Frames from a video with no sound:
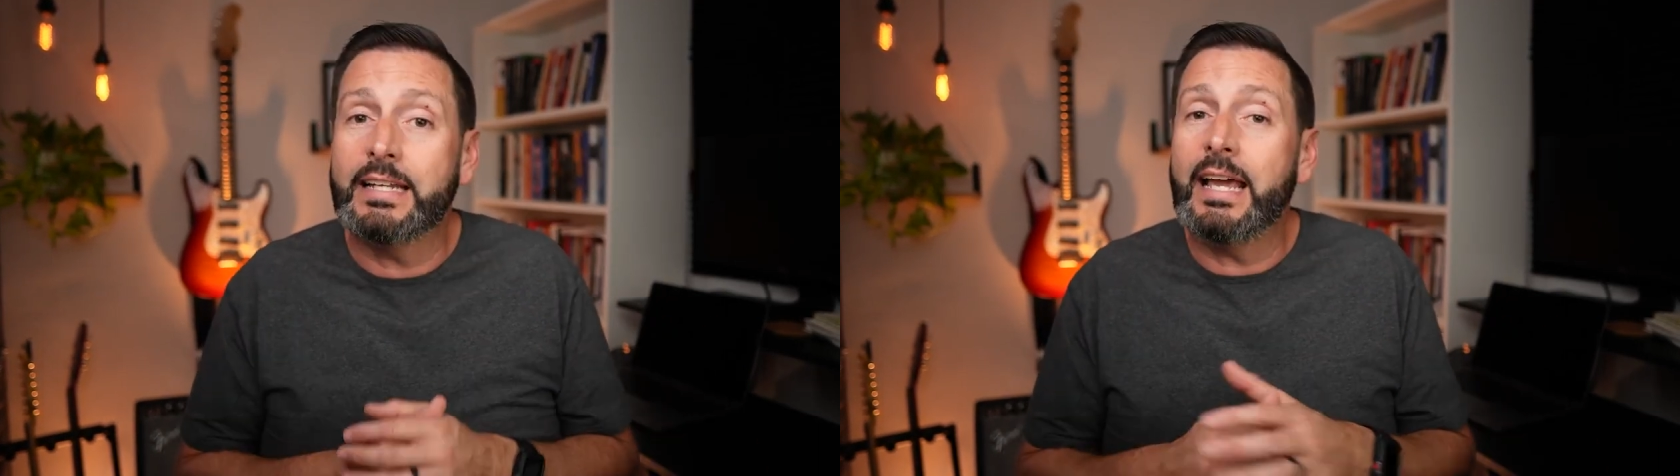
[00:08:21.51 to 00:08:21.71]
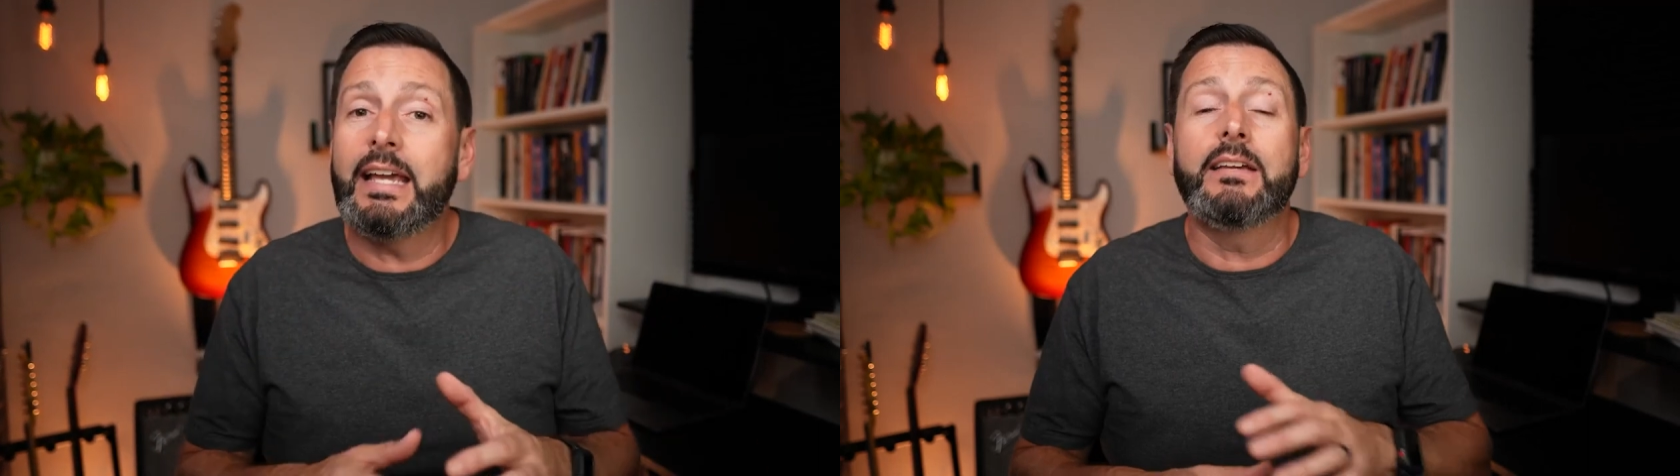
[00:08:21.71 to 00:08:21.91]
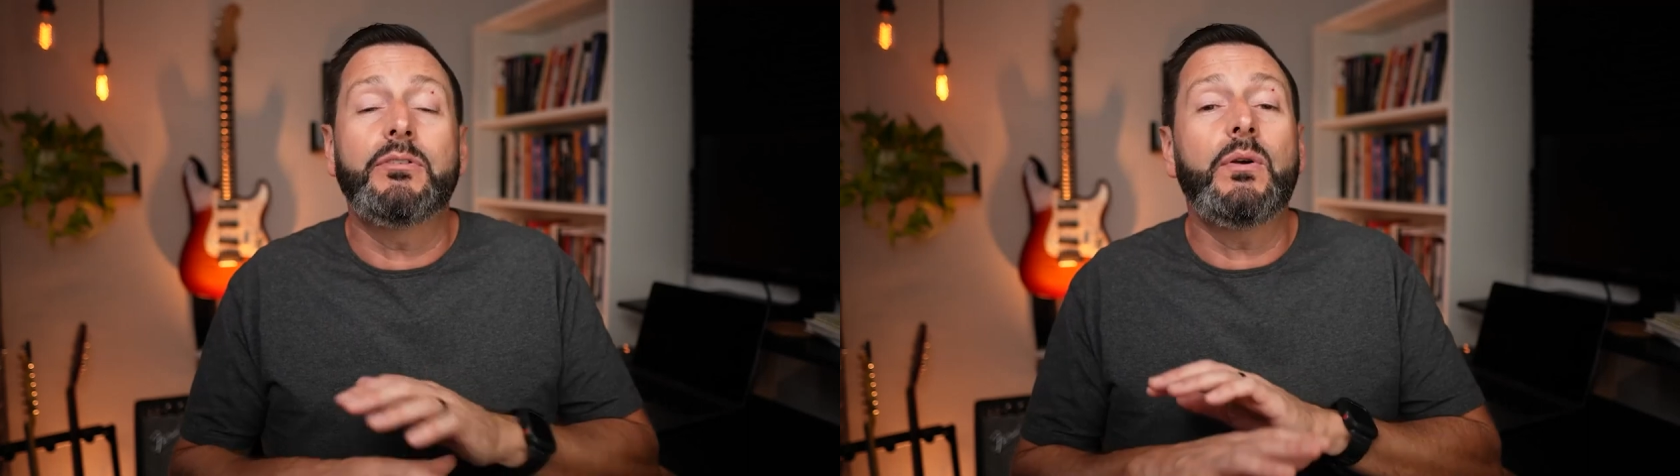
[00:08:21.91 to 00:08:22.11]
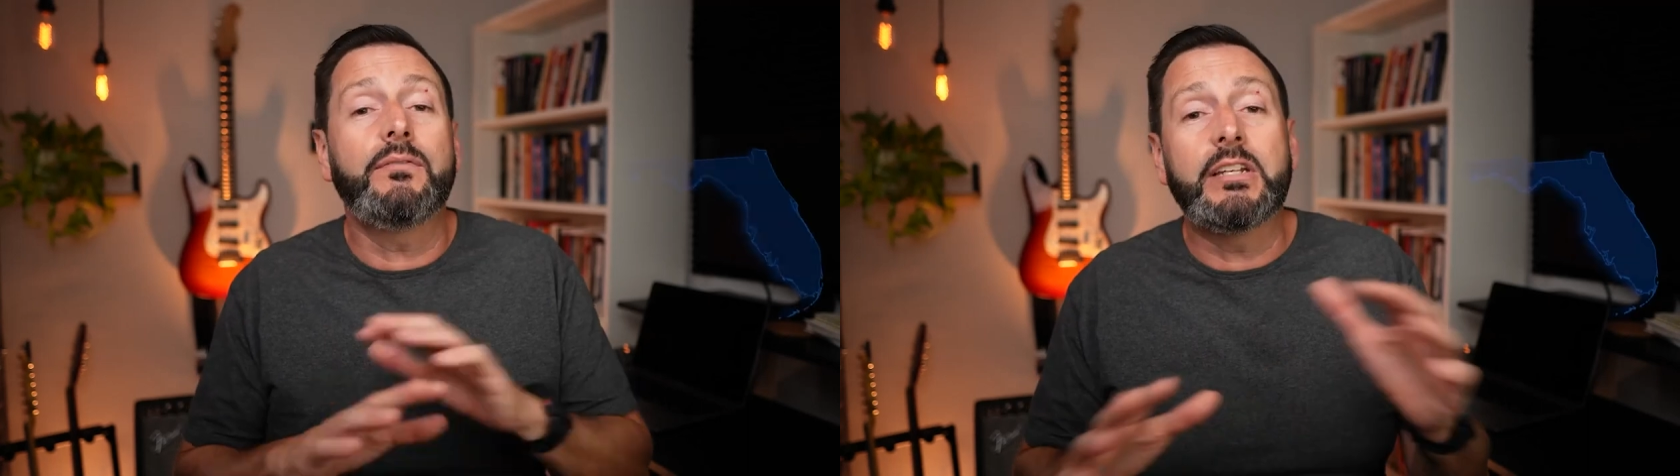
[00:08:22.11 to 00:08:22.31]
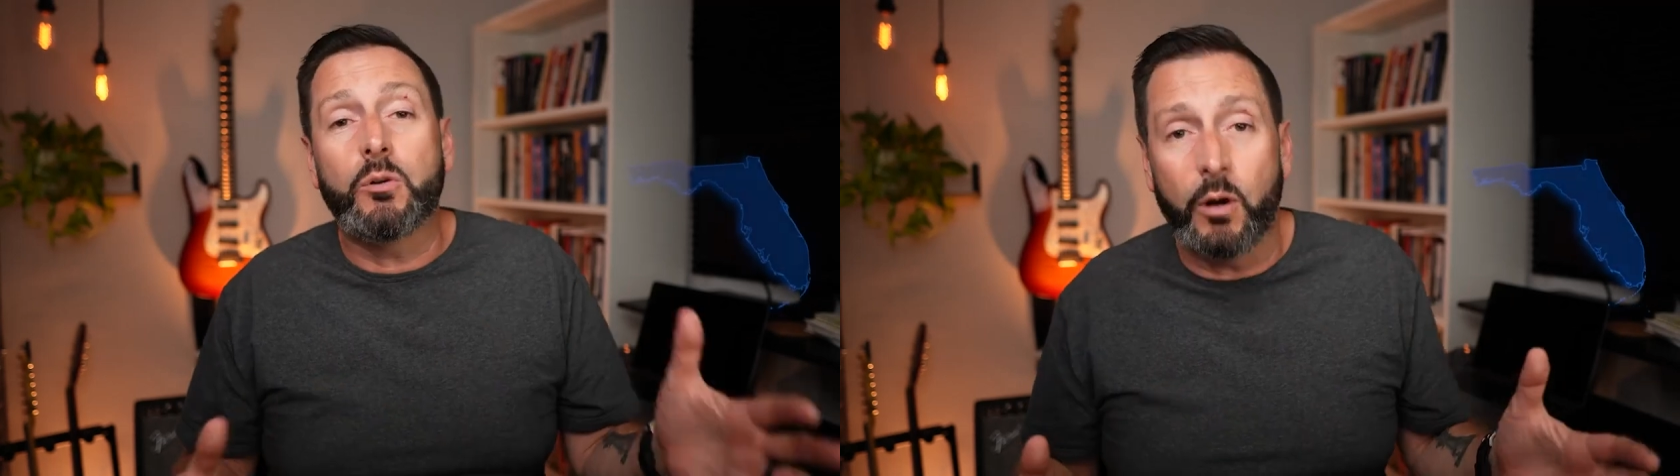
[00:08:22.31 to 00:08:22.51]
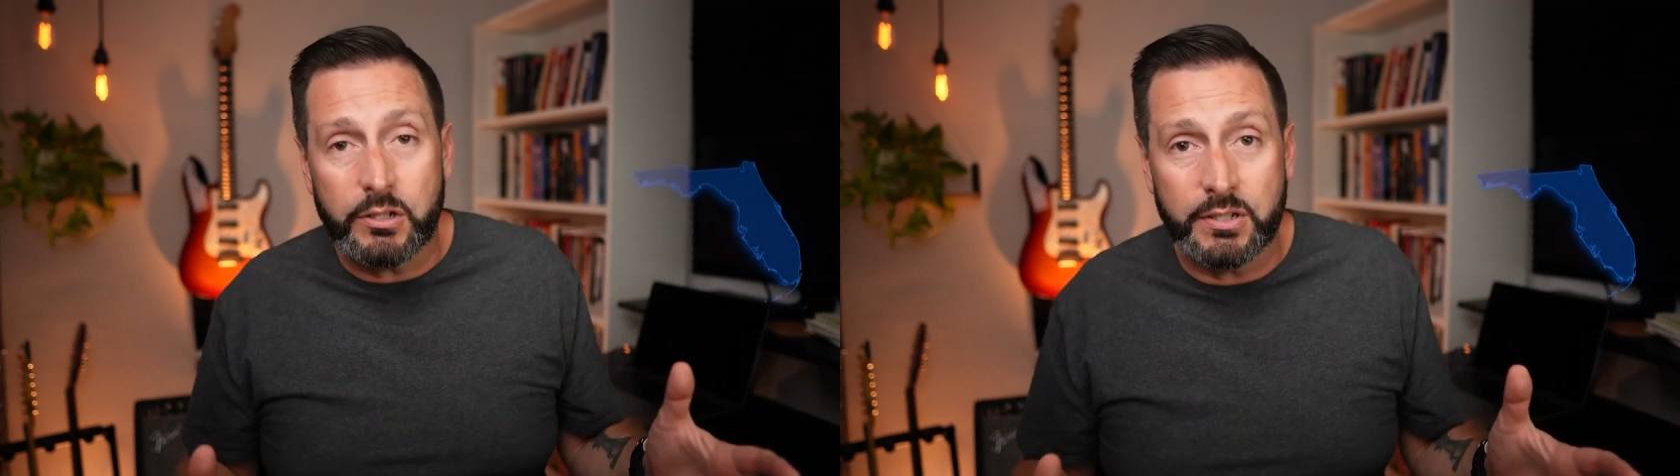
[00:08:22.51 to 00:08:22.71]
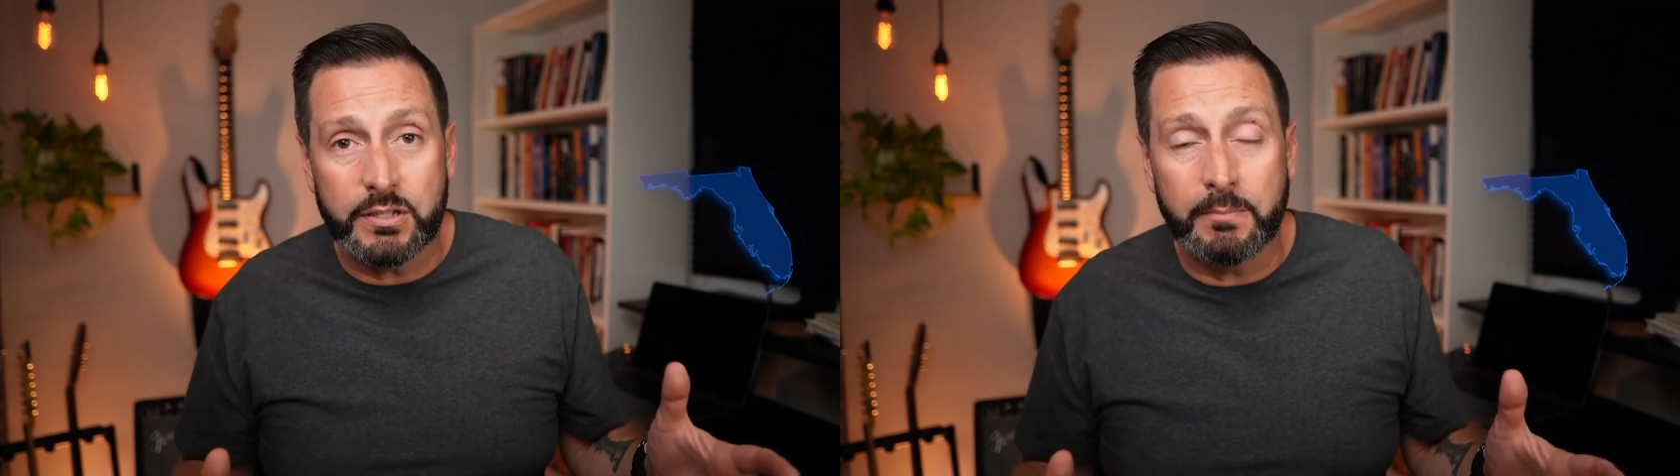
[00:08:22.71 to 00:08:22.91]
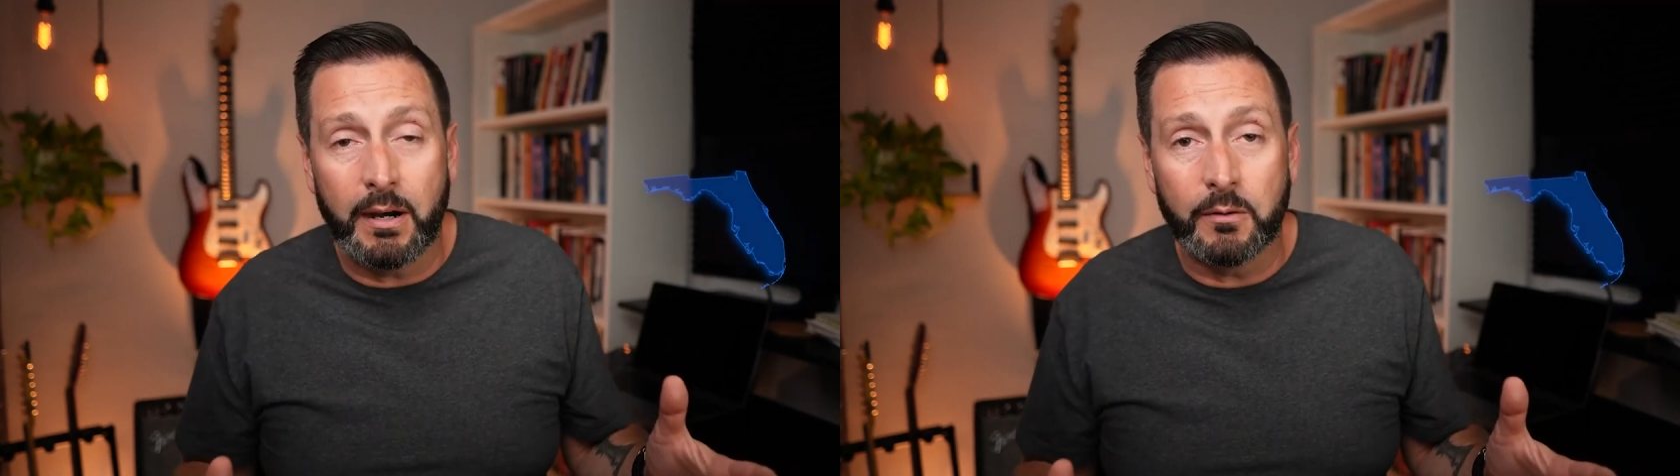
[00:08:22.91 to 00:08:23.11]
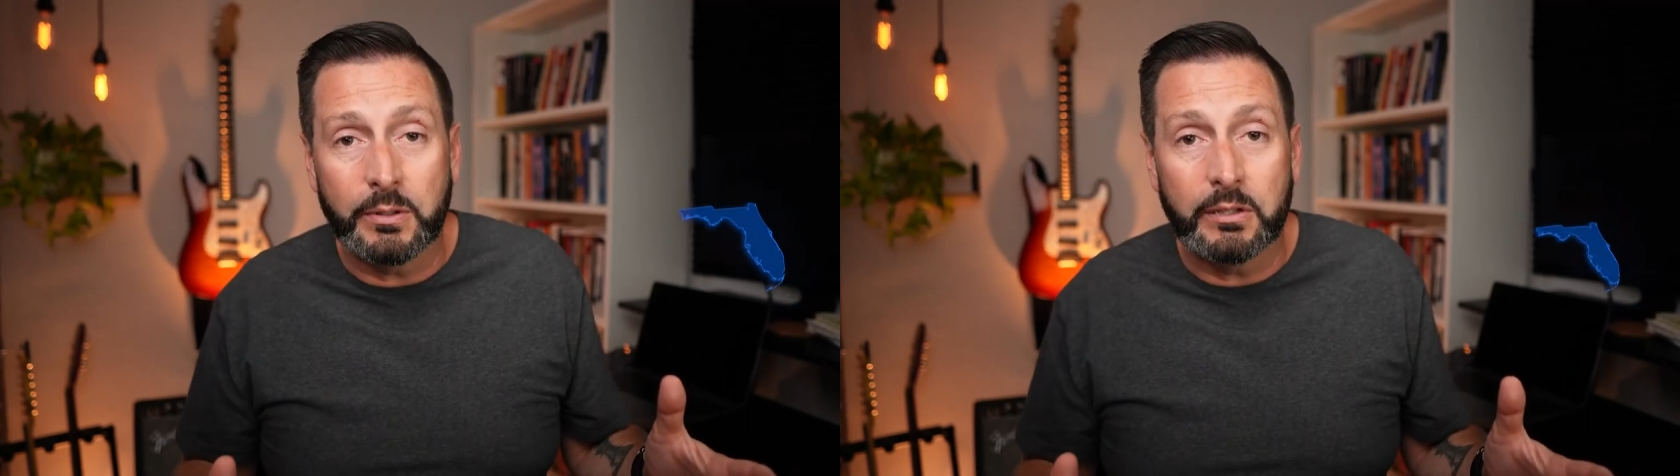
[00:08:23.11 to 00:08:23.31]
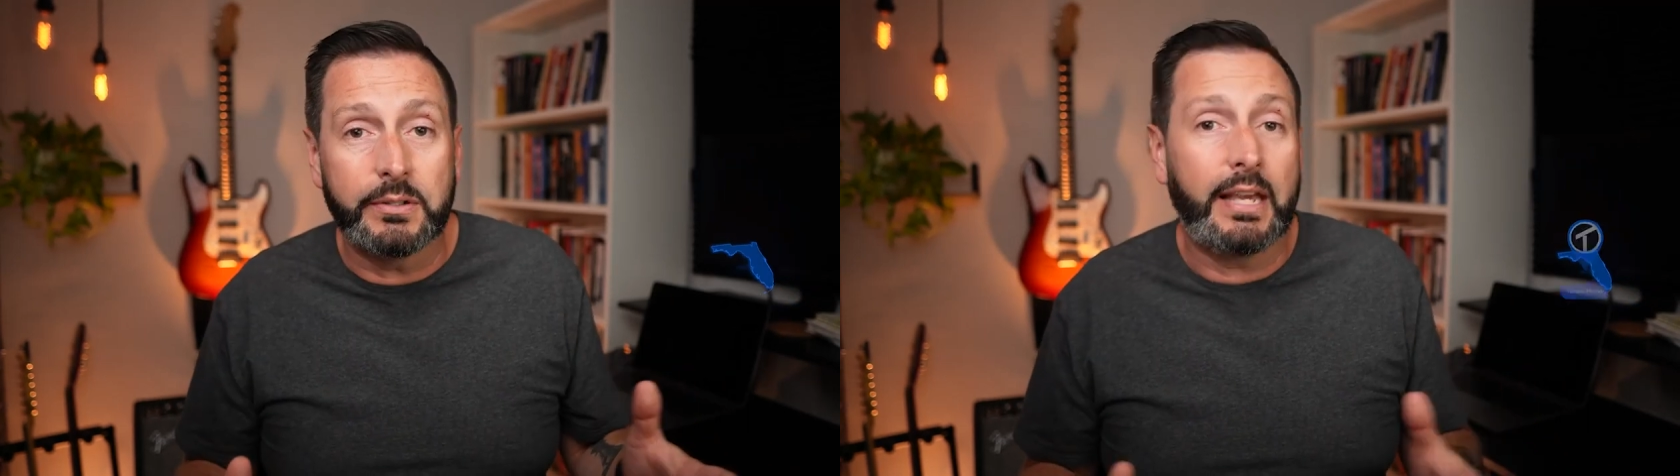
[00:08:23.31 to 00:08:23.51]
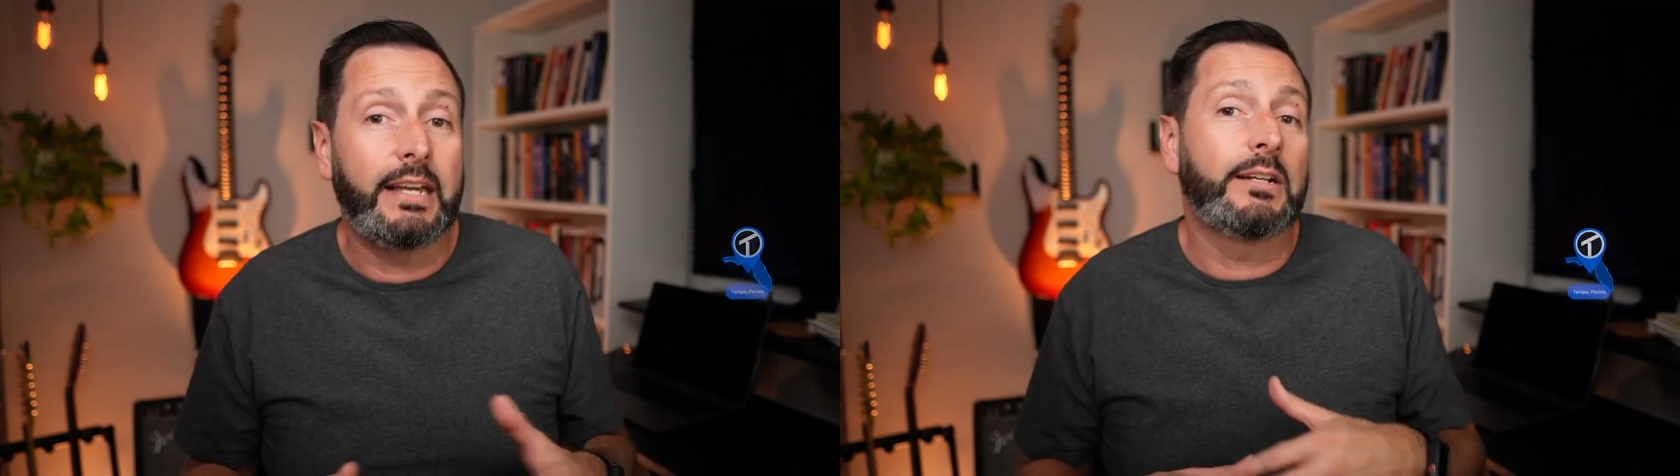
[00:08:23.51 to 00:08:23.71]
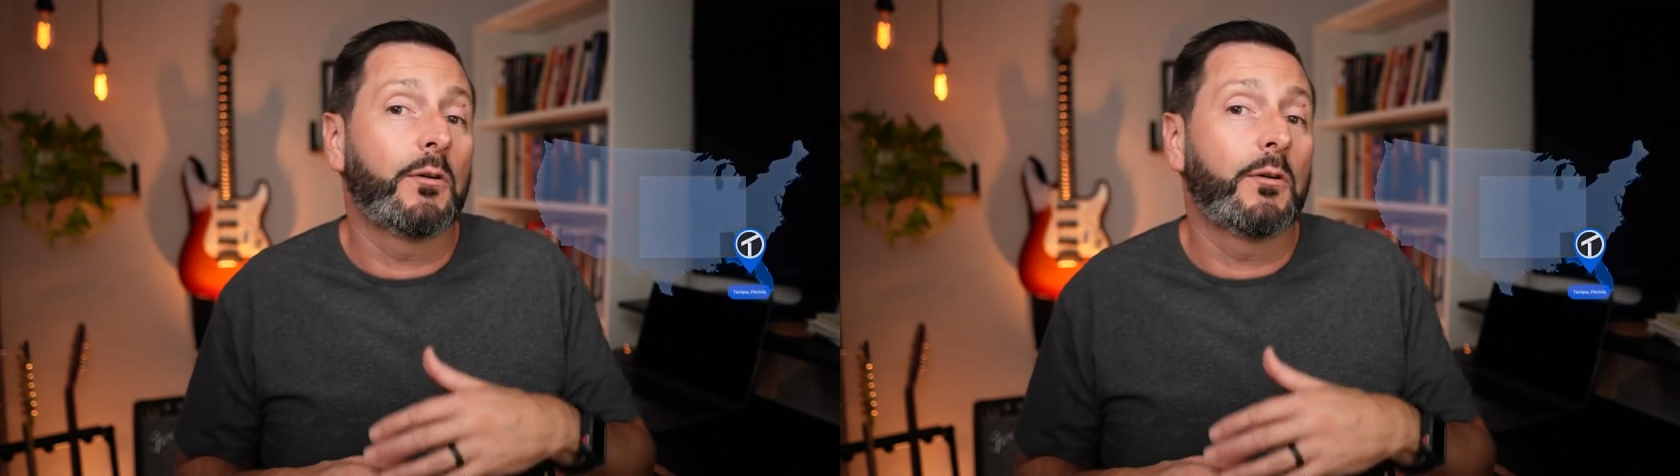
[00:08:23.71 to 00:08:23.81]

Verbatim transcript: And hey, if you have any questions about relocating